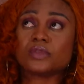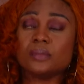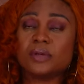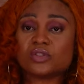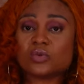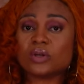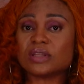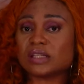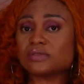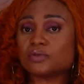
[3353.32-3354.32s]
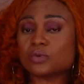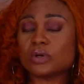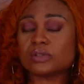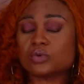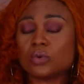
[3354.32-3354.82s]
please do
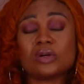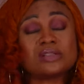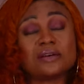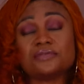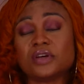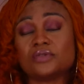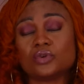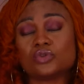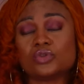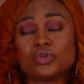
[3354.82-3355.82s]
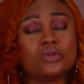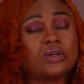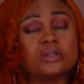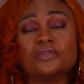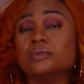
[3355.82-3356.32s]
us that favor to turn on
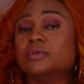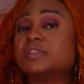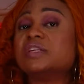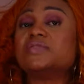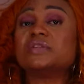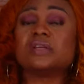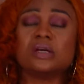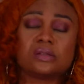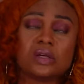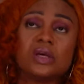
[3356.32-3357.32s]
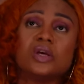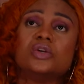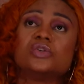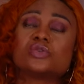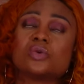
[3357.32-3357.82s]
the volume of your TV set
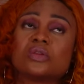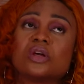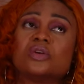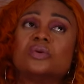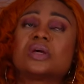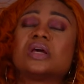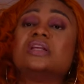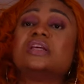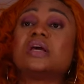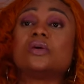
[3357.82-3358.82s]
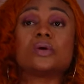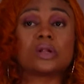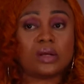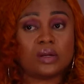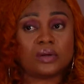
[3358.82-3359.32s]
so that you can hear you
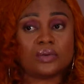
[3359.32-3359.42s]
clearly,